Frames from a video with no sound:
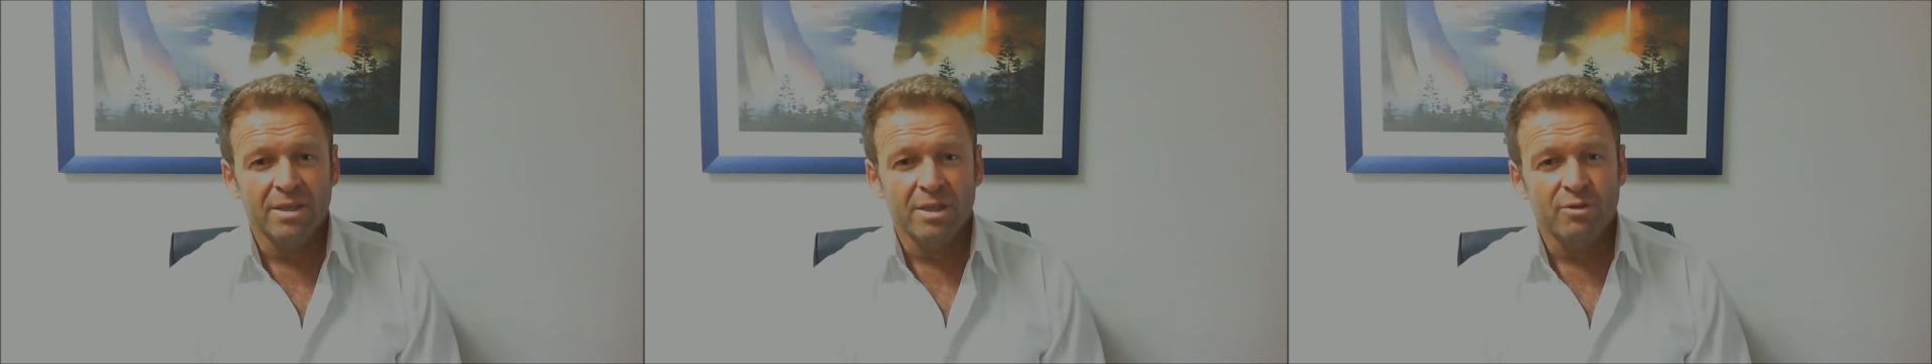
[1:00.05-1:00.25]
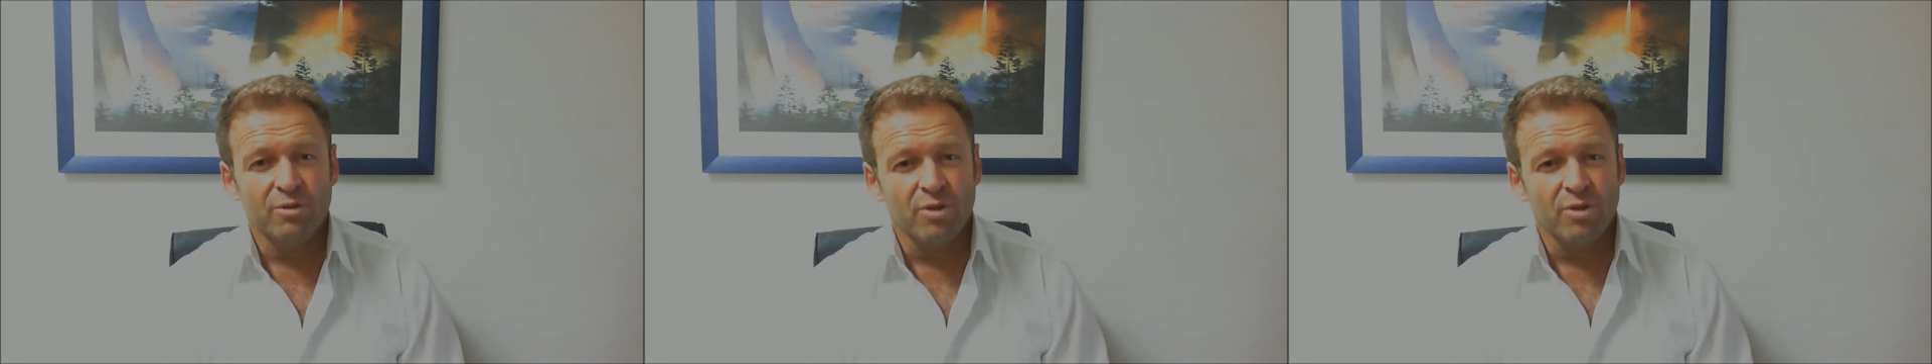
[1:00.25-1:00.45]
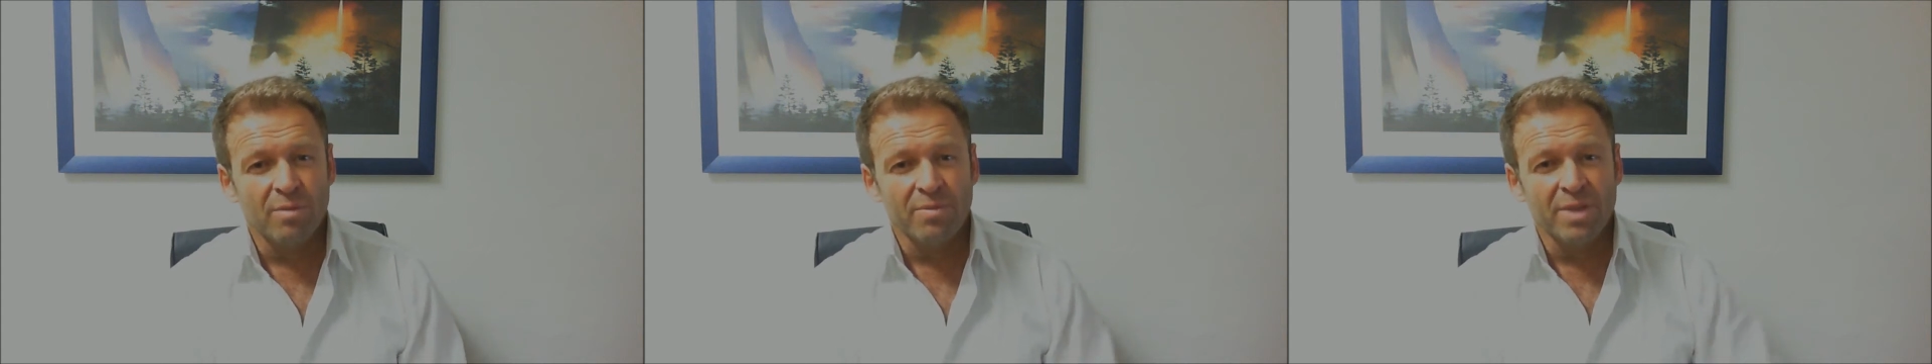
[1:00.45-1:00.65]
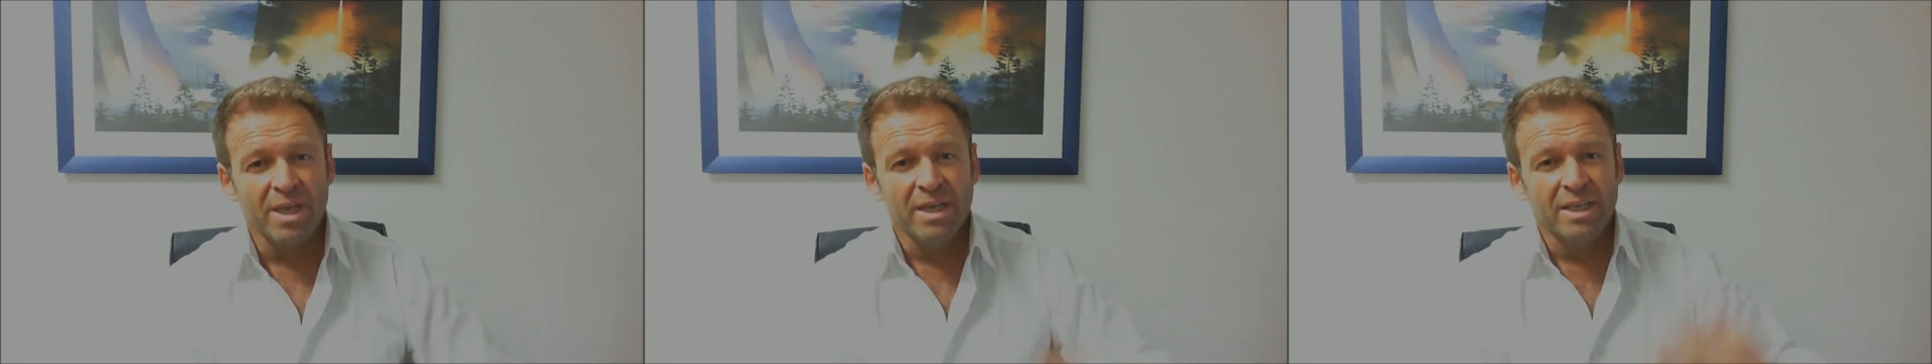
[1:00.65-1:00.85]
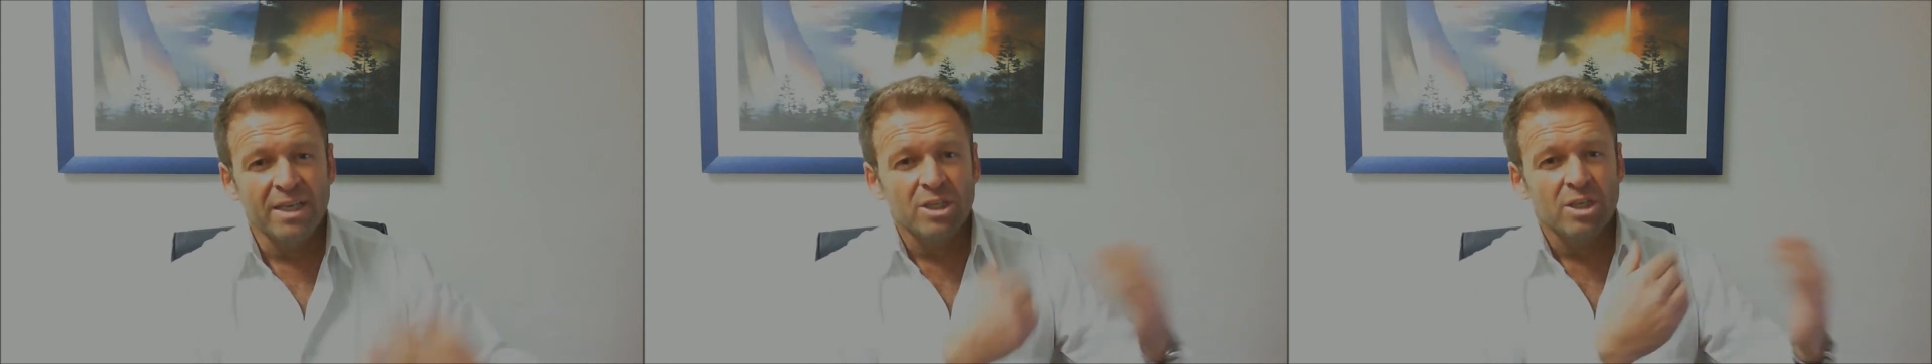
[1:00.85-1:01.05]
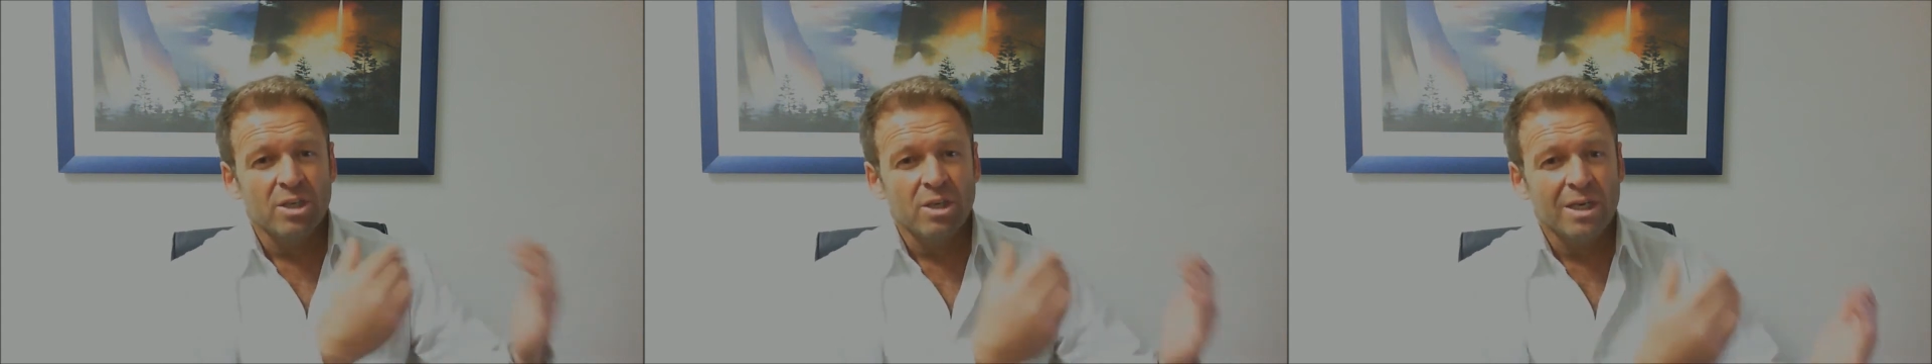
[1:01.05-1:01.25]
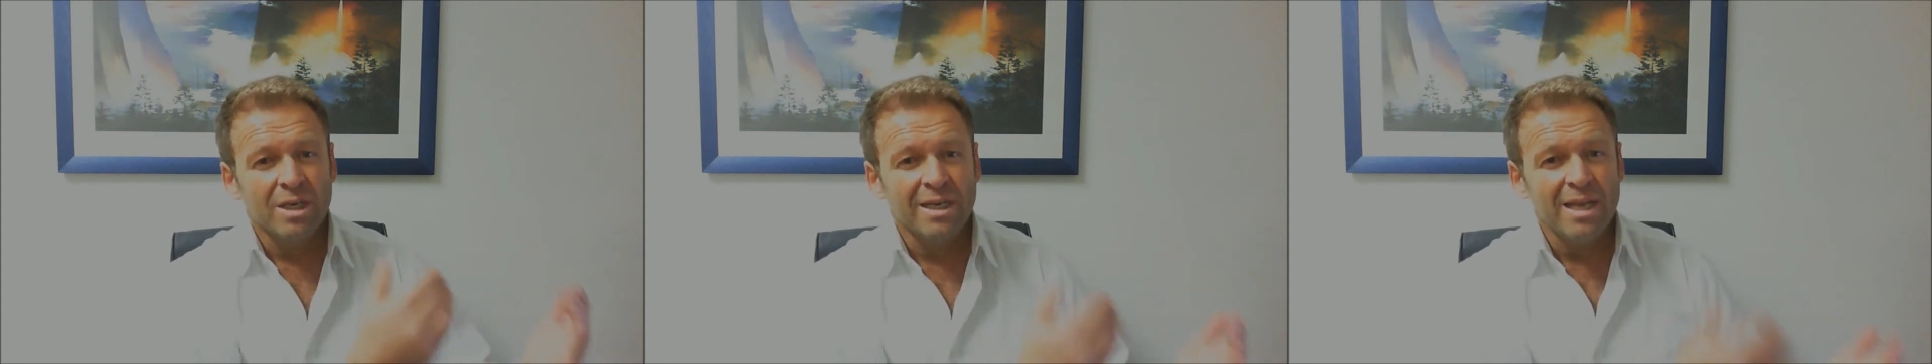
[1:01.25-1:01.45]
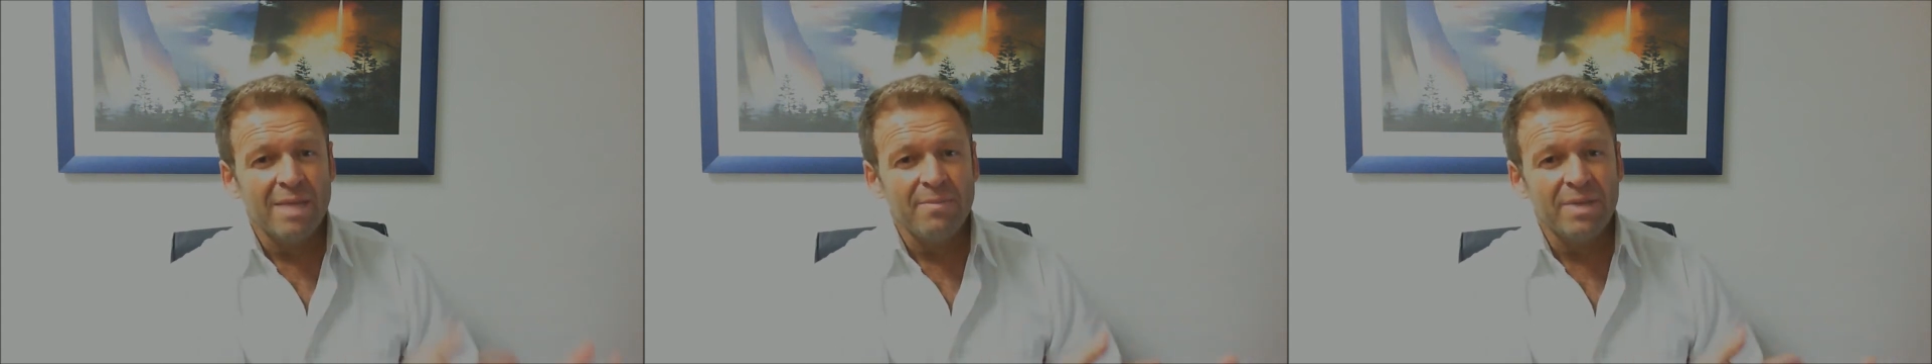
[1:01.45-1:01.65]
from the
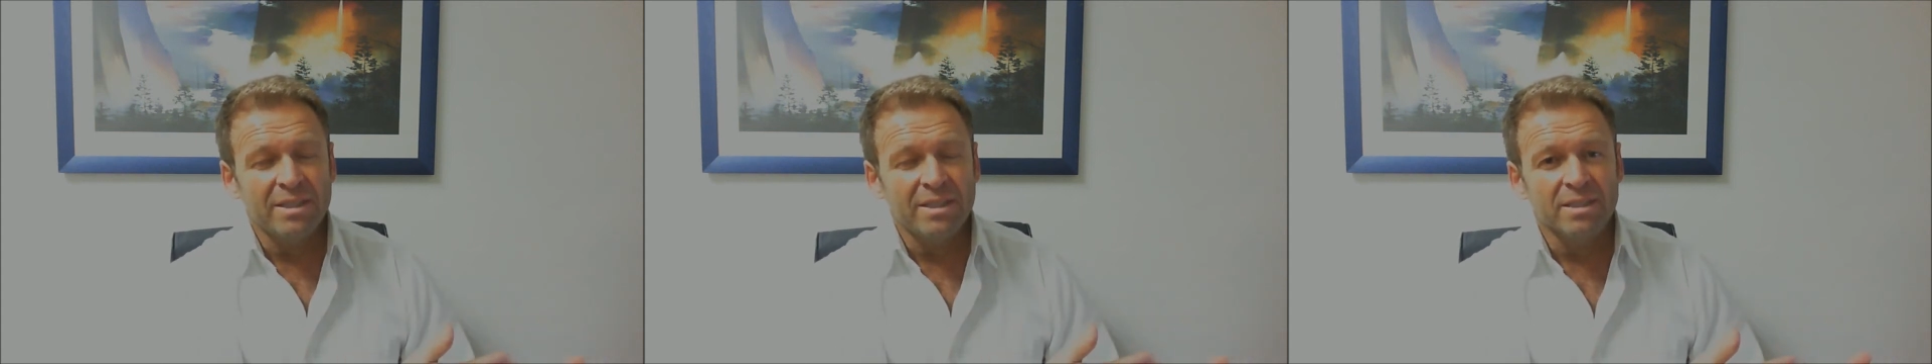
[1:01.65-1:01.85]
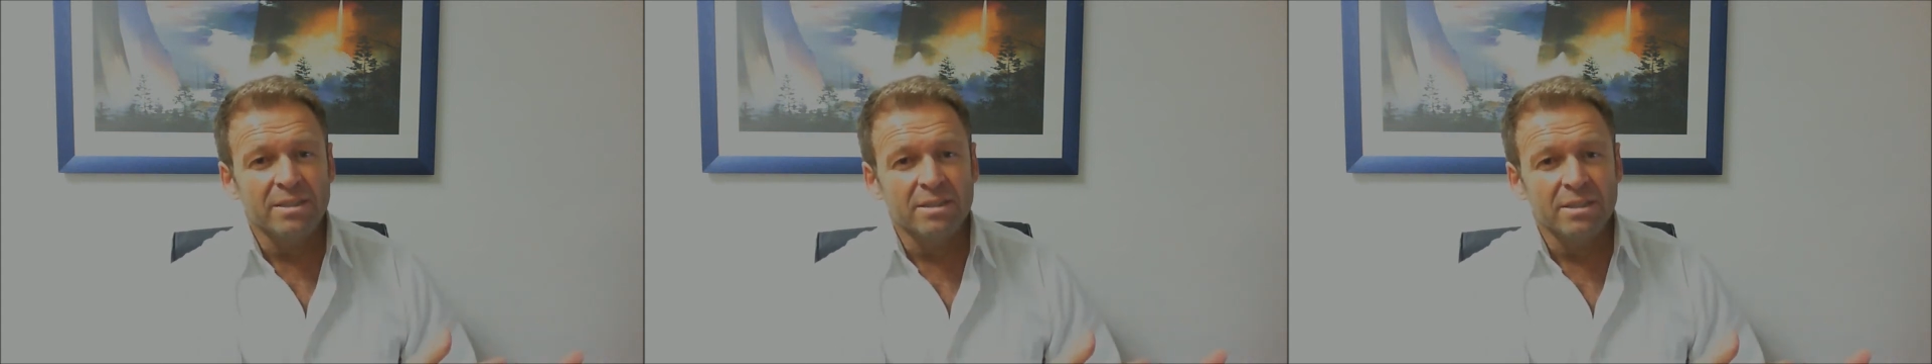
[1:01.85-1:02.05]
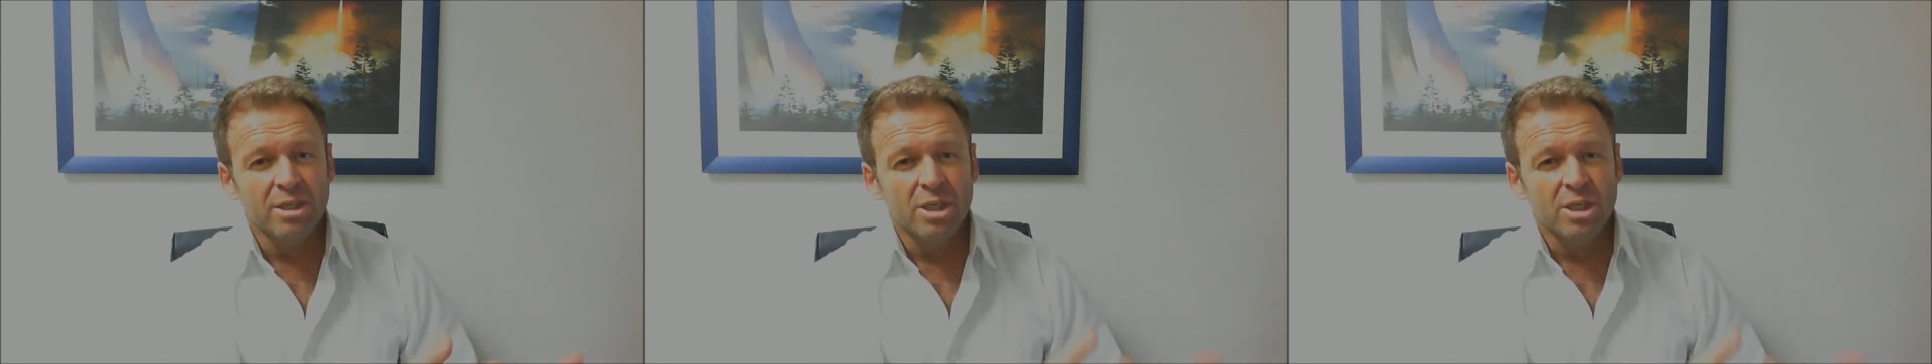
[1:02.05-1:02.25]
limited